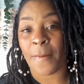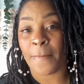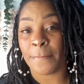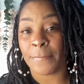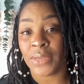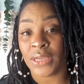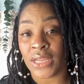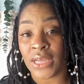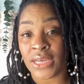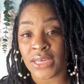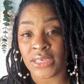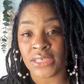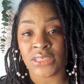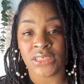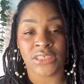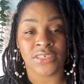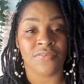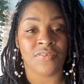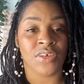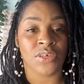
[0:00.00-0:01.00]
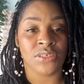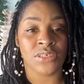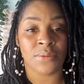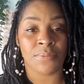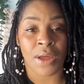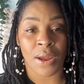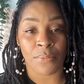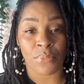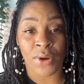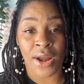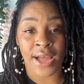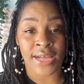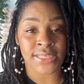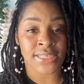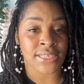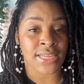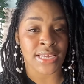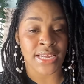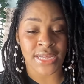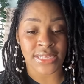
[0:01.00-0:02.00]
Blush, filled in my brows.
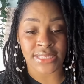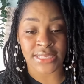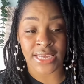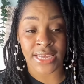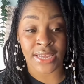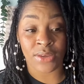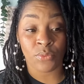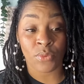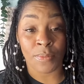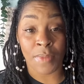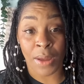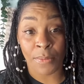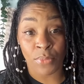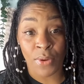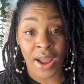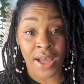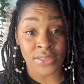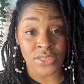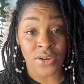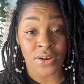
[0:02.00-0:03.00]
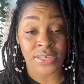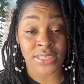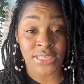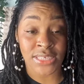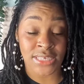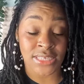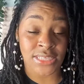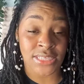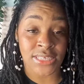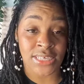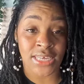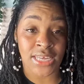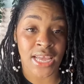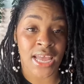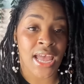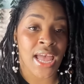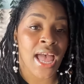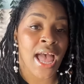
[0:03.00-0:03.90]
And like I said, when my brows are tinted,